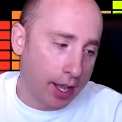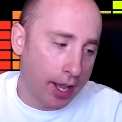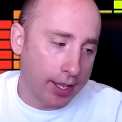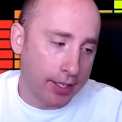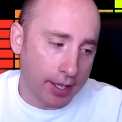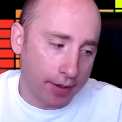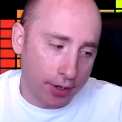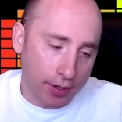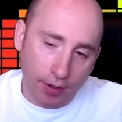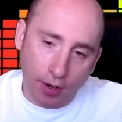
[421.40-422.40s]

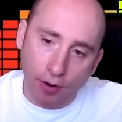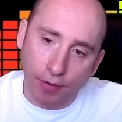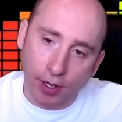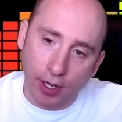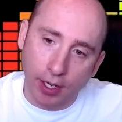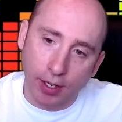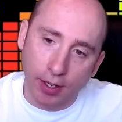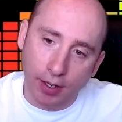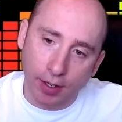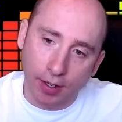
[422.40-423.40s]
A7 over E,
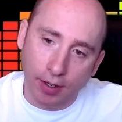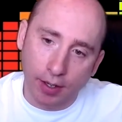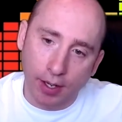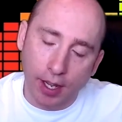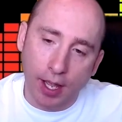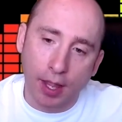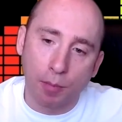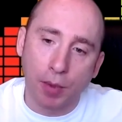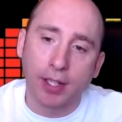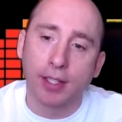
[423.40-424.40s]
and then
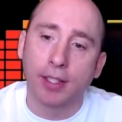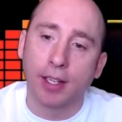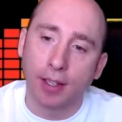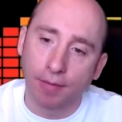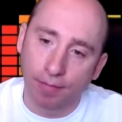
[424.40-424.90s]
back to D.